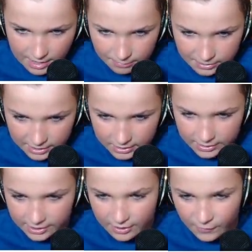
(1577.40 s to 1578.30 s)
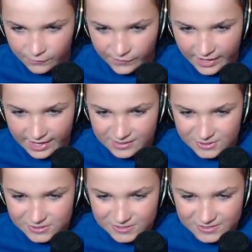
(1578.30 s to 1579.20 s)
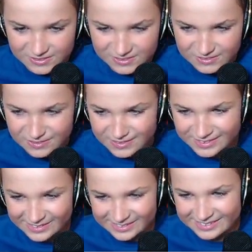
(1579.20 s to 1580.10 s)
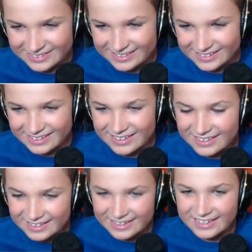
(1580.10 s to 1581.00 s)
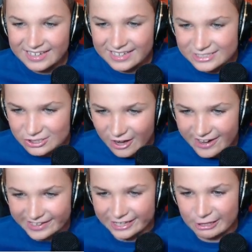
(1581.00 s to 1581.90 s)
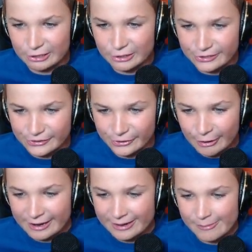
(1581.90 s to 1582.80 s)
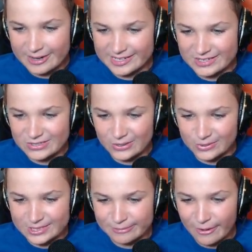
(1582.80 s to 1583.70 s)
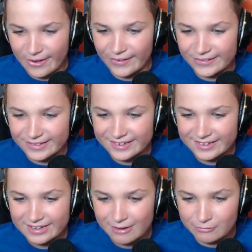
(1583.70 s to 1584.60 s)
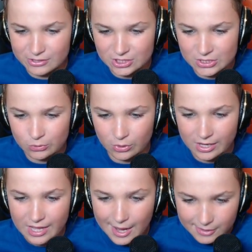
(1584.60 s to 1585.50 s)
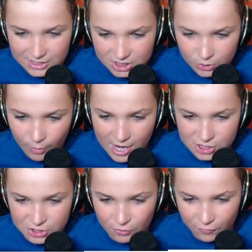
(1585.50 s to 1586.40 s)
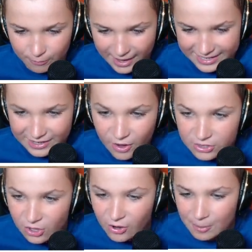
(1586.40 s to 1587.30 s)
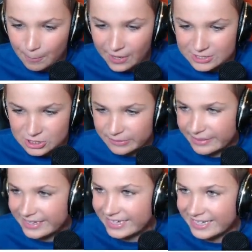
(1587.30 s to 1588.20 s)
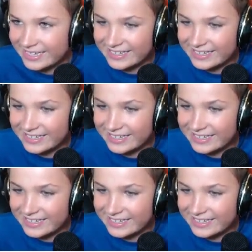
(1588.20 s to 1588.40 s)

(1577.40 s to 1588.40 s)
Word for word: I'm killing our fans. He's trying to kill you, but he's too small. I'm gonna squash you with my. No, you punched me.